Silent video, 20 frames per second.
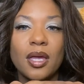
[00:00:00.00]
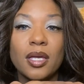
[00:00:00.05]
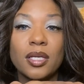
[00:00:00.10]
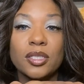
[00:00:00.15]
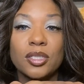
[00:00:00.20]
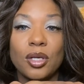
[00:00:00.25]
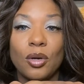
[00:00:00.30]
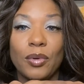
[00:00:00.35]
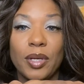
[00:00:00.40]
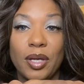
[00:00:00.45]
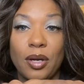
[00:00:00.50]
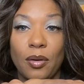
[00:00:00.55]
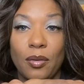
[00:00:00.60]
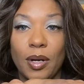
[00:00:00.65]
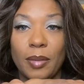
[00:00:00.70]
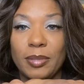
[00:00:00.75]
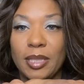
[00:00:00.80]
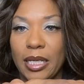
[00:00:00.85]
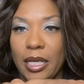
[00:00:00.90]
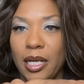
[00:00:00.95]
so we go
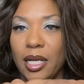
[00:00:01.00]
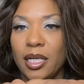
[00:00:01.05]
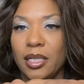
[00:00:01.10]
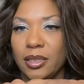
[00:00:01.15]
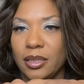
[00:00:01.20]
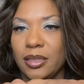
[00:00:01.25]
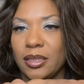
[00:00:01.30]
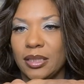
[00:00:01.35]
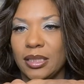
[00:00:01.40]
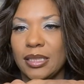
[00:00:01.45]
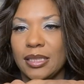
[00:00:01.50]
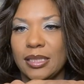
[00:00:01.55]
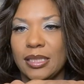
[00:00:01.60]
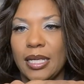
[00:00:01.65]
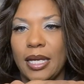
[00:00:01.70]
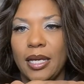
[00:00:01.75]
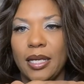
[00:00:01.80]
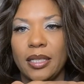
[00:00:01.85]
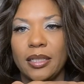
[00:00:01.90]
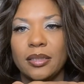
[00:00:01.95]
up there to
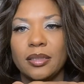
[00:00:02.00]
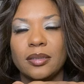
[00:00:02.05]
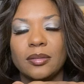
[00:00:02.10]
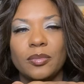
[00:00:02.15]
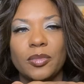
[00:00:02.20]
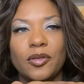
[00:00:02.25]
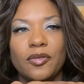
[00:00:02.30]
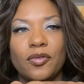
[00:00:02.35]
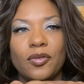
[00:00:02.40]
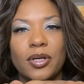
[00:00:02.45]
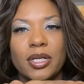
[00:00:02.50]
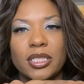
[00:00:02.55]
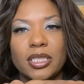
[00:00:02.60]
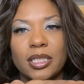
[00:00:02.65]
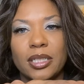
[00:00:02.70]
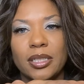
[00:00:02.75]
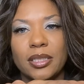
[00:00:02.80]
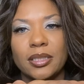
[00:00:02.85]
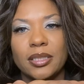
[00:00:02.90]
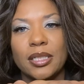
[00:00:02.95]
stand before the judge.